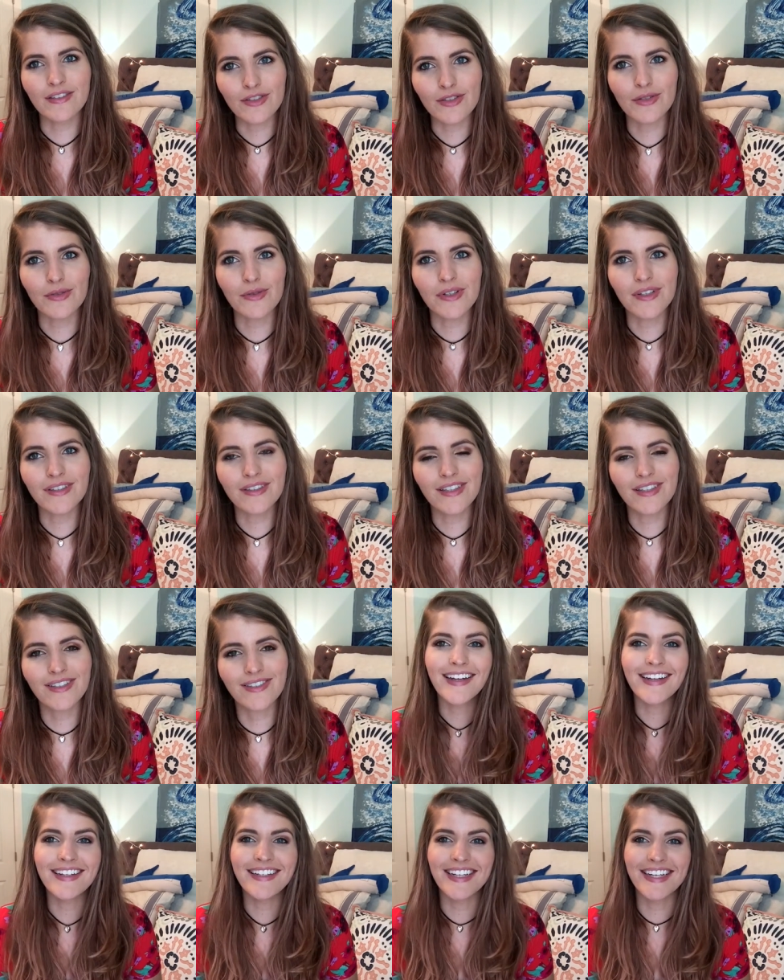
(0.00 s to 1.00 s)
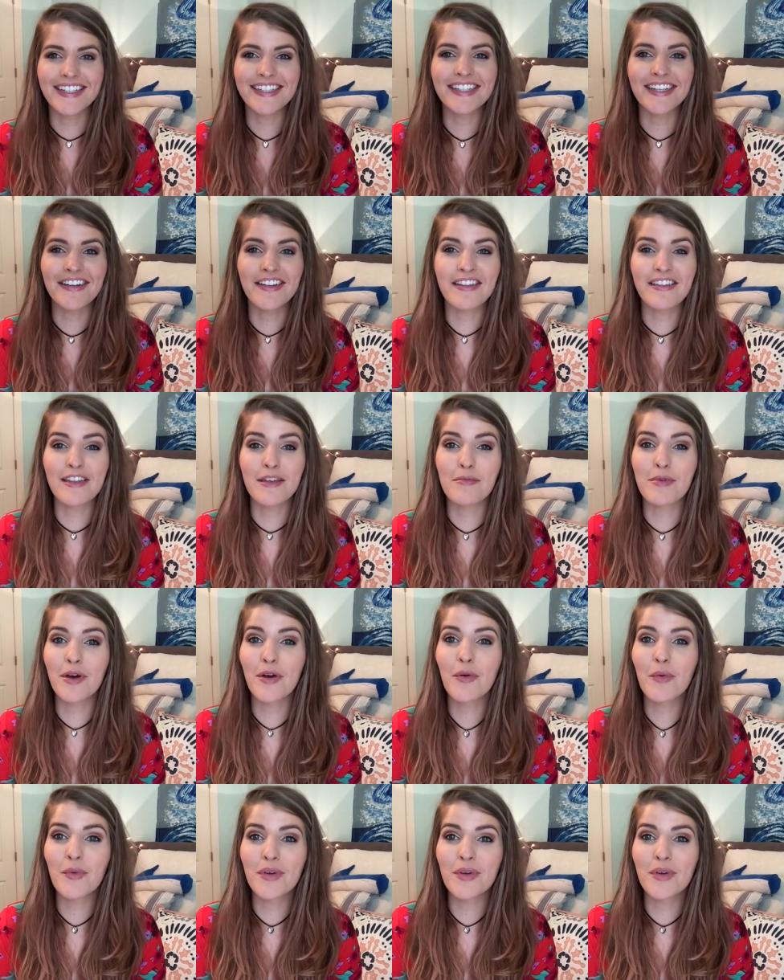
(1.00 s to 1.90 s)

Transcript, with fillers: short. Next out of the limo